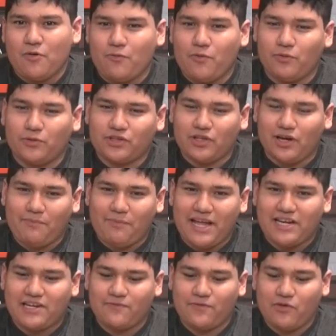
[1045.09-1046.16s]
We will start by
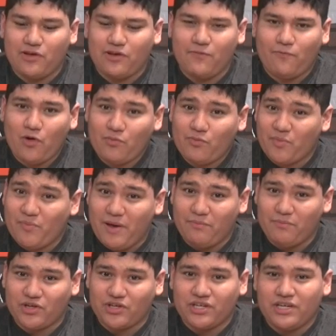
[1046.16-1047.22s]
interviewing a former
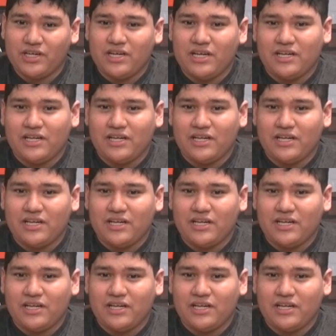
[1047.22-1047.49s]
member,